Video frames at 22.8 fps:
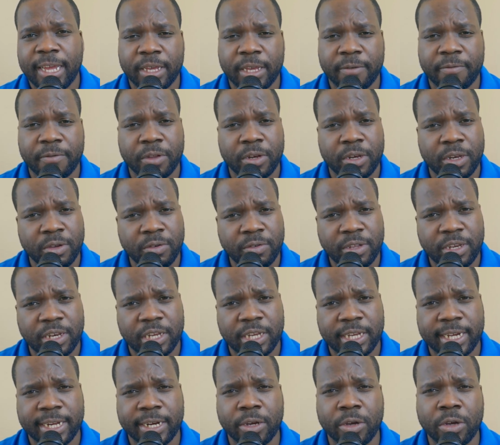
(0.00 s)
If you're new to this
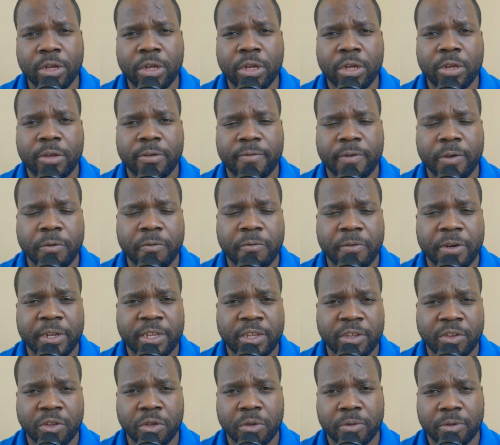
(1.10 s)
channel, feel free
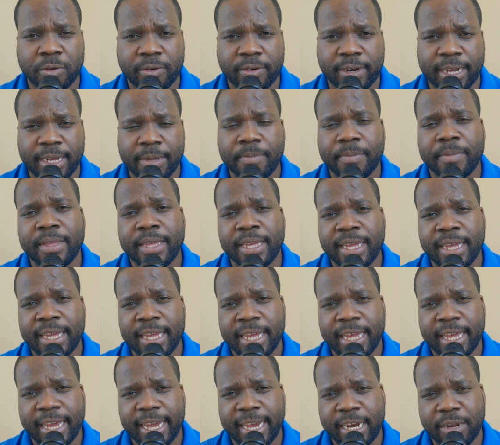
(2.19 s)
to subscribe,
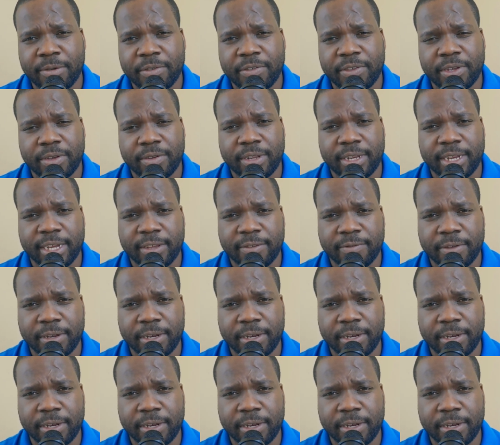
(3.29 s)
and I will see you in the next